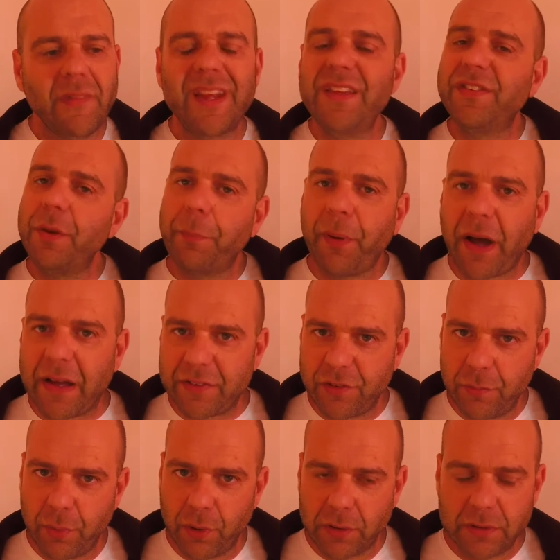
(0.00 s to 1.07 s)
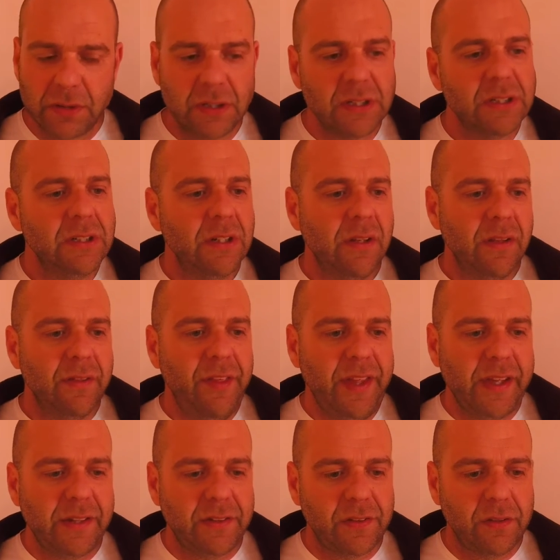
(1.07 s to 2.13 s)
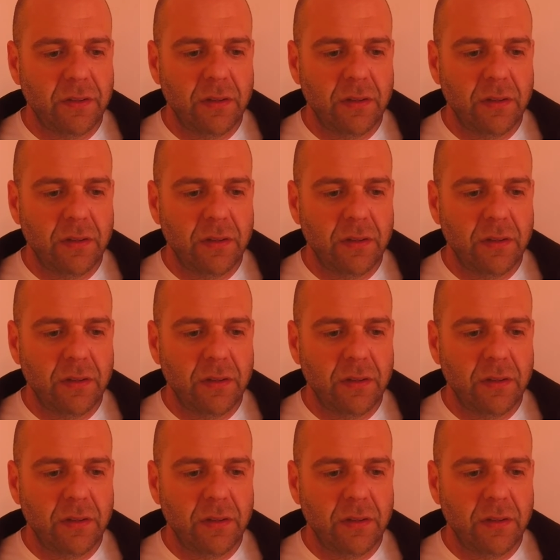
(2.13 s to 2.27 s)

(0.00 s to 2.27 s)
Is it possible that